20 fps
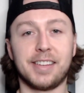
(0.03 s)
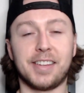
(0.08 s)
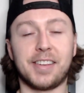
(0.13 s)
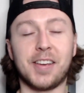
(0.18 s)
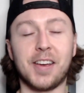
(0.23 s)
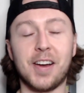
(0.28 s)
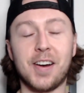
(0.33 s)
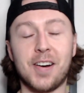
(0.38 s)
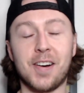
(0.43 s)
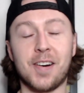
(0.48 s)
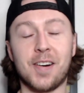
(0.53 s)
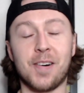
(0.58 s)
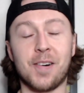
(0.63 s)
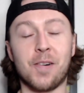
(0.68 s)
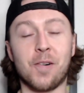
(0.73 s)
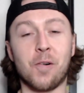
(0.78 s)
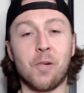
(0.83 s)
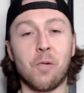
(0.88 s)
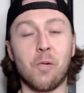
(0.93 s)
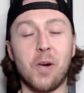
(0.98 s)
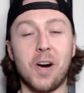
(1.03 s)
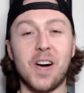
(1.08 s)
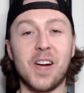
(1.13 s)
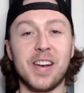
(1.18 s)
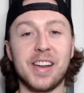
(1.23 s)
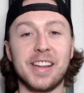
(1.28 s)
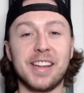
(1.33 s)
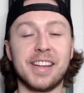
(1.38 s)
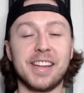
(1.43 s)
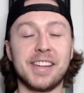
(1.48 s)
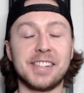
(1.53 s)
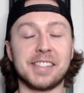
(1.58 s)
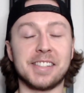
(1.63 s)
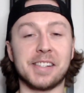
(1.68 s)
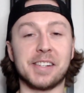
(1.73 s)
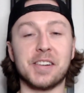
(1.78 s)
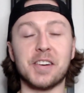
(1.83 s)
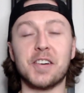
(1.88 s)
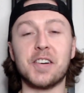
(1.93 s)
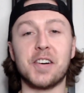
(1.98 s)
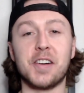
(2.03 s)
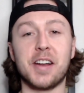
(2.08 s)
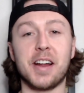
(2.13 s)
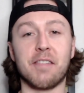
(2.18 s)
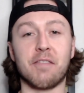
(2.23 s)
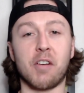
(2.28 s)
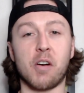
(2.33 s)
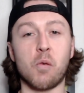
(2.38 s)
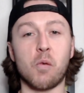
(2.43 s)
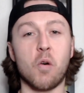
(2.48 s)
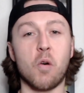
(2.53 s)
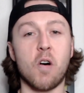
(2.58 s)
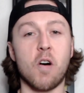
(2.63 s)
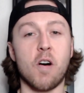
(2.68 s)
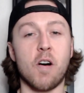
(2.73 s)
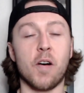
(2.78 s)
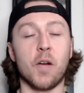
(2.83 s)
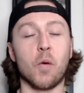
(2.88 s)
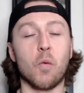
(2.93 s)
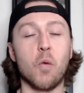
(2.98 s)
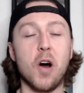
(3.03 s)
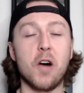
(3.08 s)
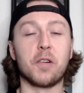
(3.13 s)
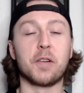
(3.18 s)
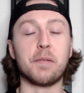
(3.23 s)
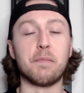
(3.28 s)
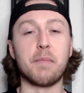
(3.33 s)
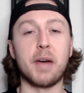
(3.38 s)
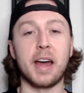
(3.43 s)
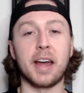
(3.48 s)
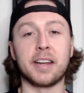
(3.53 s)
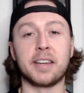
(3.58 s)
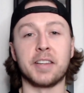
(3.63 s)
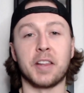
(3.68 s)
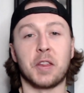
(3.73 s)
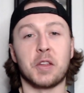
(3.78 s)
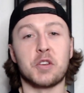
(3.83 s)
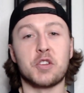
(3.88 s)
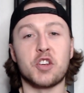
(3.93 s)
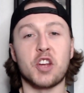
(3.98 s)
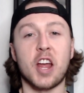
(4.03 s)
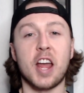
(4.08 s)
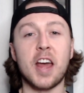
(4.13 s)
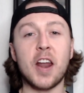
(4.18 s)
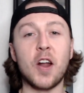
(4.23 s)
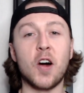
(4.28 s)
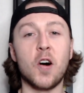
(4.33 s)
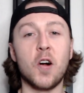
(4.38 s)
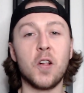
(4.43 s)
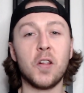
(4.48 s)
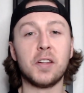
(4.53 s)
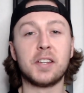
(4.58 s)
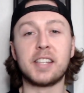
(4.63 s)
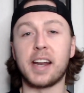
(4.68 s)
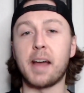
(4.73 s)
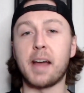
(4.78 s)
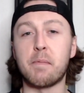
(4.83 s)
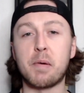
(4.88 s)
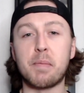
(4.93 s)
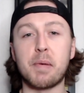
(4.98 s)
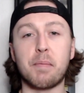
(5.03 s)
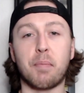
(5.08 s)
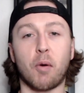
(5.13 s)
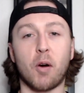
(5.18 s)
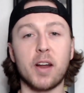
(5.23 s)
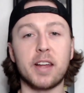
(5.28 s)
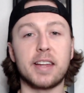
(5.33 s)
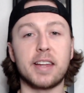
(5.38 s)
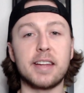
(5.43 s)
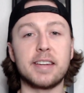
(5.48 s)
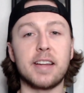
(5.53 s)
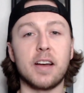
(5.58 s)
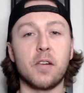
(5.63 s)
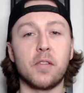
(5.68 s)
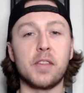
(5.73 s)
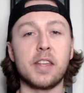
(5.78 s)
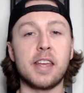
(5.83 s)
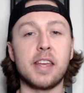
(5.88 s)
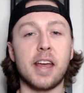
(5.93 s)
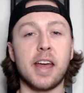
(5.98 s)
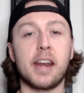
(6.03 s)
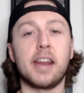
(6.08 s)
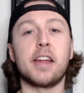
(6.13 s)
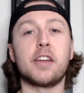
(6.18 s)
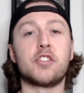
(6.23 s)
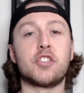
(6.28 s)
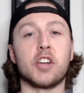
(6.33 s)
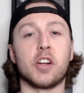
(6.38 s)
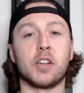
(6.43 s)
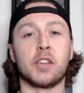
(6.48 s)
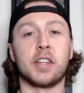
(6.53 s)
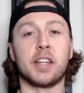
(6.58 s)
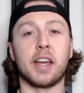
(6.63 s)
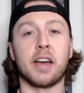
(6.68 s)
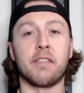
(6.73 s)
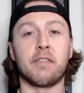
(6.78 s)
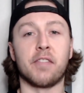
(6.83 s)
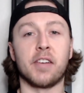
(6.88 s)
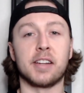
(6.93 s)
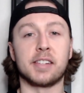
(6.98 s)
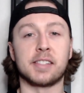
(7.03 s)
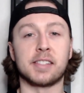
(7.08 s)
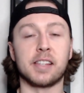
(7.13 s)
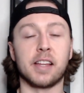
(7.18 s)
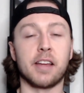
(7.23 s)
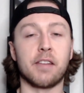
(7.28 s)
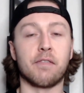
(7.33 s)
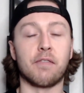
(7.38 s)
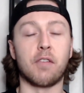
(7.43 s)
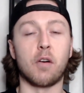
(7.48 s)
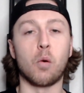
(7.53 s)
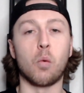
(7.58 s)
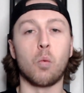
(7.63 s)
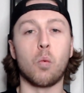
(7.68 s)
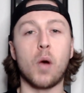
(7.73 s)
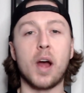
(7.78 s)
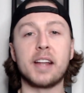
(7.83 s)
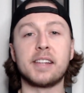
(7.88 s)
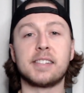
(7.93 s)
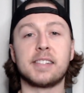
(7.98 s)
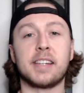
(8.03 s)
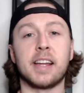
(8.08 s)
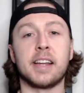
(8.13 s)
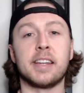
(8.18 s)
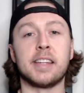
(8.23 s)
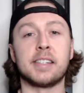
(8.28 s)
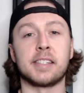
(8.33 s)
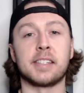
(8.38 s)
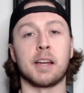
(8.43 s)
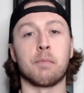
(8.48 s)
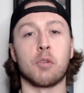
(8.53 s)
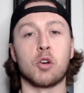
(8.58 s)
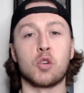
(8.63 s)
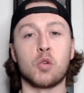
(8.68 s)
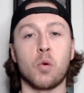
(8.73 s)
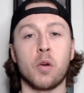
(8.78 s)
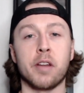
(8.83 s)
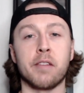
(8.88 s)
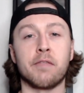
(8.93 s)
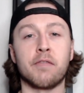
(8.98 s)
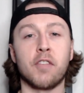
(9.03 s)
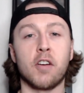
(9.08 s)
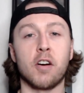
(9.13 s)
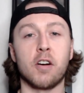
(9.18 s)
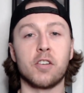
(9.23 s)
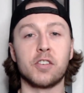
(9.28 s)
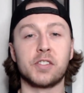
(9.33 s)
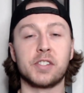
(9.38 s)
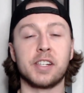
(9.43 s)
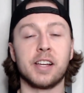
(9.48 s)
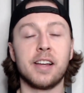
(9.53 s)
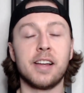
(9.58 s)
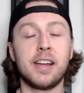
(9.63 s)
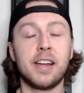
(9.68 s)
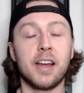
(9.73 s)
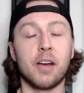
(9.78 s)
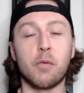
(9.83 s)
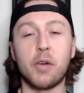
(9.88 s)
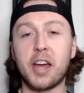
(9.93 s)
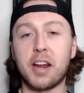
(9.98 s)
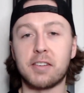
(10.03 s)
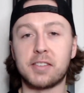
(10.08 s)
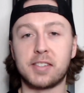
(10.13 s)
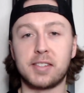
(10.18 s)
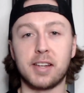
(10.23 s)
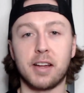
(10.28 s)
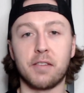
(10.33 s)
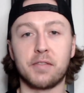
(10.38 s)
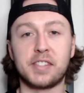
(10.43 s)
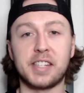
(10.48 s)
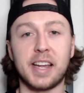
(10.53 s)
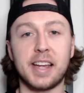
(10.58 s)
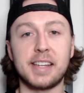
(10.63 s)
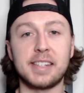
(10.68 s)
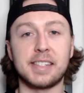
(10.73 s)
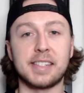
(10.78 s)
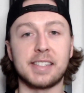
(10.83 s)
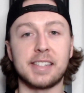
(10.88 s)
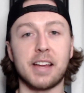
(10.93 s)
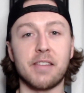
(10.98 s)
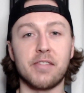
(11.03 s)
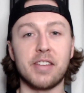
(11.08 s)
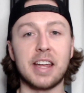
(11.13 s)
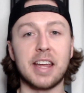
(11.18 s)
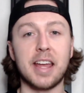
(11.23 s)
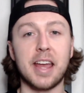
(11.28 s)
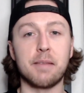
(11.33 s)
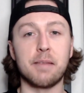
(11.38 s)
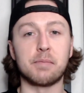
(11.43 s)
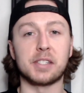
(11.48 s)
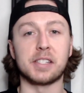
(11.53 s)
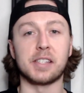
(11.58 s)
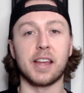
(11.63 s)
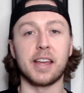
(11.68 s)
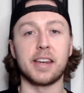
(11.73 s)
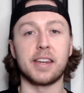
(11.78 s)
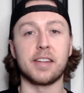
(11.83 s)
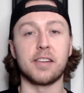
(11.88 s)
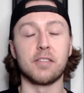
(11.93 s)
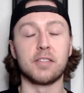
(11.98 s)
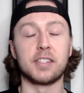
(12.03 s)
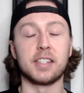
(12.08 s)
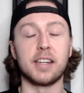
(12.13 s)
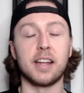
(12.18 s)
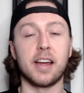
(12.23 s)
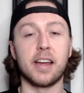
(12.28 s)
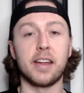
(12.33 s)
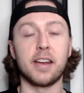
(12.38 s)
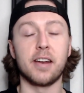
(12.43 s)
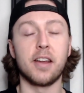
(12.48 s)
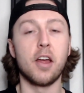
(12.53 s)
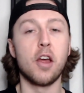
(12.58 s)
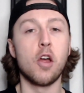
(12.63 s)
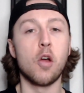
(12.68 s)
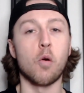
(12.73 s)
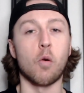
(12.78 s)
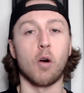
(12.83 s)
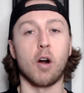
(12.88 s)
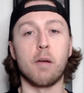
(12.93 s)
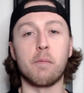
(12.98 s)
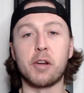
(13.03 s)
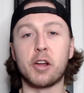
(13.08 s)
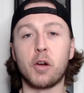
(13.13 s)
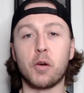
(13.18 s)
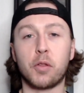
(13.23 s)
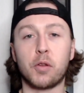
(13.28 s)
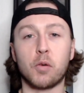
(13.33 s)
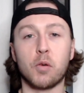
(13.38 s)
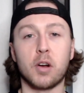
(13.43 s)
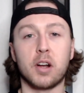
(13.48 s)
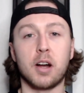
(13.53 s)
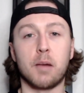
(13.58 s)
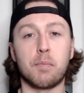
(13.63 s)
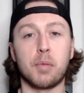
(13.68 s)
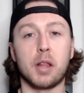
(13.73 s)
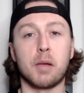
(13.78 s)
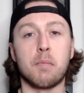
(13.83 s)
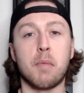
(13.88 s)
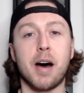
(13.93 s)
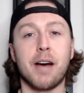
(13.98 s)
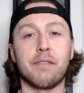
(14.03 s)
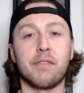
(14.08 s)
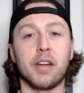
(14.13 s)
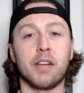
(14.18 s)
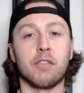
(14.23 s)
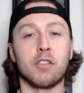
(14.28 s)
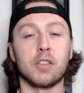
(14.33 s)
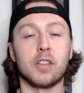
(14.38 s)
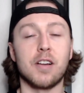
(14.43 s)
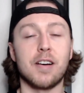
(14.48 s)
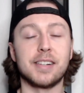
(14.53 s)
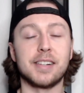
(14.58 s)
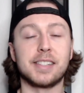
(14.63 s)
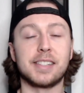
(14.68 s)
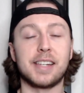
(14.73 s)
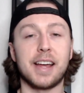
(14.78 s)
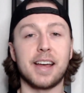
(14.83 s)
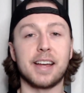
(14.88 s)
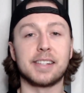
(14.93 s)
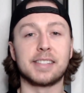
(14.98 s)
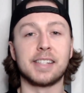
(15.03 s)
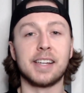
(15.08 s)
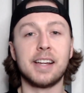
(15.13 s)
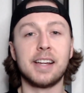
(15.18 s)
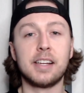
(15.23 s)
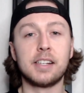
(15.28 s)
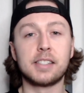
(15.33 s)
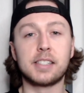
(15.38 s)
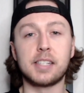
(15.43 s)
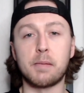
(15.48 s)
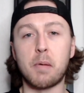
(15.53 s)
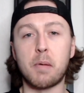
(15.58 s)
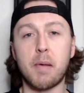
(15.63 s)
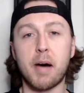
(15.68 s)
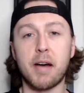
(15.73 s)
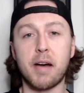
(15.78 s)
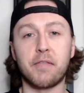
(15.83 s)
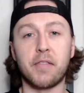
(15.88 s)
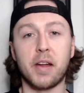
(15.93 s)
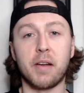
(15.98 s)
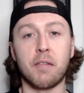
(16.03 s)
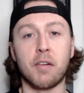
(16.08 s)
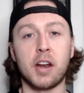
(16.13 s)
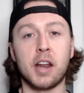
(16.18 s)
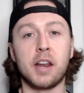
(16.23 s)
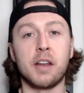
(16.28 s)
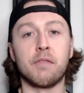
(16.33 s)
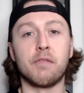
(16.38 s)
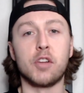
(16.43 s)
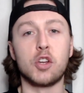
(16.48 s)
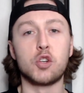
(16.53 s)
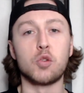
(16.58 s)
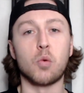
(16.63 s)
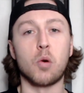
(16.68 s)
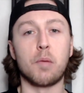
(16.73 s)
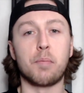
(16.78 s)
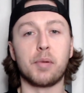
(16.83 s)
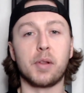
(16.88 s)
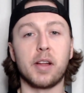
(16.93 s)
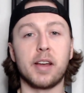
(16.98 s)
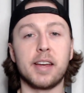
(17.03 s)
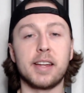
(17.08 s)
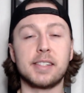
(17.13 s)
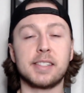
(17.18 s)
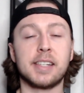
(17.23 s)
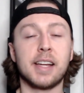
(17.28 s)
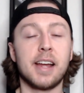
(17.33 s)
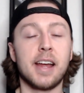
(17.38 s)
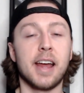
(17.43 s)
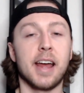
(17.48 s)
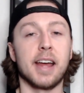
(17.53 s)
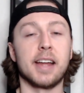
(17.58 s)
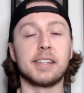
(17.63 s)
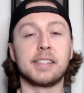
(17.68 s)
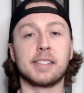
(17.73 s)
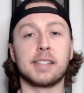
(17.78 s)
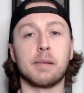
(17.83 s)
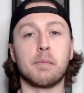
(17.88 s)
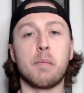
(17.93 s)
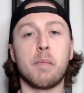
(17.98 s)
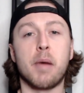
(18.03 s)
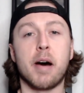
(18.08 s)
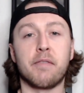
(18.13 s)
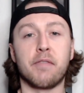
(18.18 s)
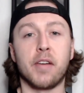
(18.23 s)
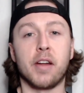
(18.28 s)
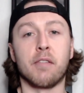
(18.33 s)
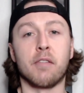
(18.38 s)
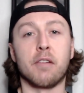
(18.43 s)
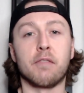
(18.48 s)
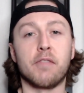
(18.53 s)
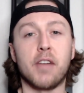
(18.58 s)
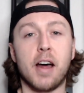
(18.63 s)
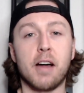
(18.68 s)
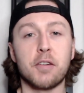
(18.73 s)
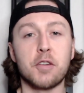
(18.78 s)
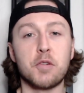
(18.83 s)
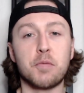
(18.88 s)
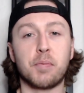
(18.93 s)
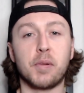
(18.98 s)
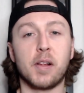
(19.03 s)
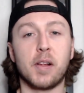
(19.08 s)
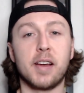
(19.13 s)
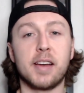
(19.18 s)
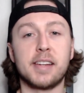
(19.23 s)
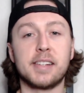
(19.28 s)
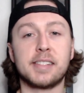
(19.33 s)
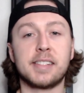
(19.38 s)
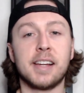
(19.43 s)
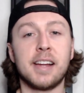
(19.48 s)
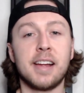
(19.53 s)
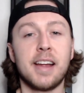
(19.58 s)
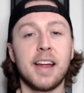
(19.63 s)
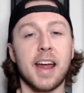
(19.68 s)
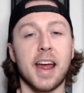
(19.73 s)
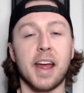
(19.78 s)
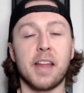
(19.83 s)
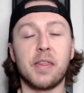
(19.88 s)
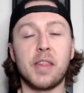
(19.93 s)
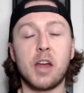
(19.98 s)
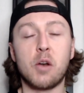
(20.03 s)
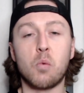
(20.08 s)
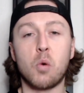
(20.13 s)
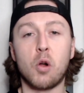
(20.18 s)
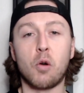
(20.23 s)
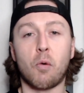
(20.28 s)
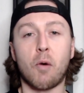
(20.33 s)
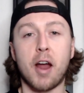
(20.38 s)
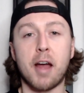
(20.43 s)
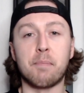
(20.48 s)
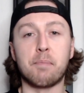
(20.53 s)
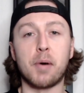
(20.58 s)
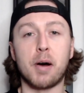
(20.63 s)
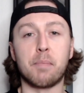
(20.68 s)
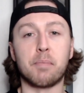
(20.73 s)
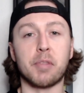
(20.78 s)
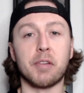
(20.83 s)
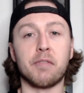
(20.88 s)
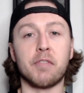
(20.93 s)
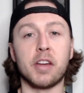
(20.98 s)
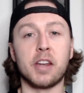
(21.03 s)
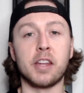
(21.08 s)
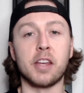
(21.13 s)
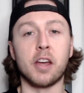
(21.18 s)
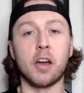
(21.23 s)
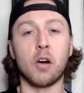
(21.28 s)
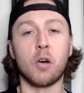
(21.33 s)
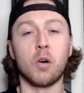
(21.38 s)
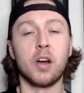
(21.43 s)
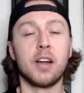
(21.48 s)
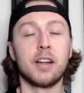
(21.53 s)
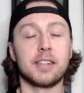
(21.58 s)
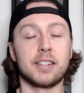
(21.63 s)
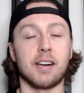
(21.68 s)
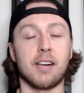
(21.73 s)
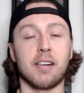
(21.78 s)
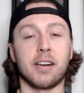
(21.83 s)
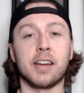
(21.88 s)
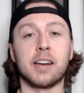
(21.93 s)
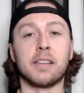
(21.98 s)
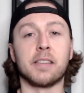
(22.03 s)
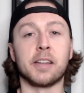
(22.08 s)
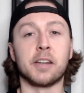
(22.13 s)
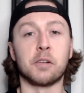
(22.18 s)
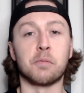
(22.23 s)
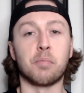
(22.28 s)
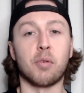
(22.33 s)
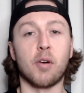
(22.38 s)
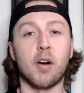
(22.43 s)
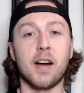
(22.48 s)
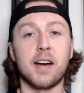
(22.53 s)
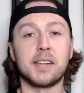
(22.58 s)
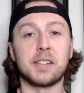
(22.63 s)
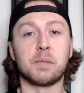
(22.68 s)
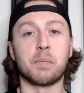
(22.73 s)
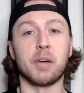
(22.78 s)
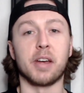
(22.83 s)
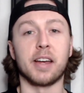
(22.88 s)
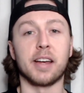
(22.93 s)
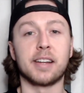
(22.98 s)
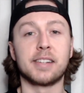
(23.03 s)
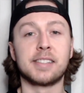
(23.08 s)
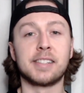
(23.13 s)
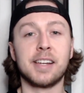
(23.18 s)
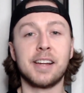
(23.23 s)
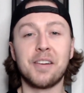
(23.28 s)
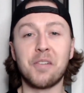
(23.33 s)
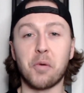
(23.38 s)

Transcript: Yo, what is good everyone? Welcome back to the channel. Today I'm going to be breaking down the NHL DFS slate for Wednesday, December 21st. And we got ourselves a seven game slate here tonight where I'm going to go through a couple of my favorite line stacks, some of my favorite individual plays, and some of my favorite value plays. And then we'll wrap up the video talking a little prize picks.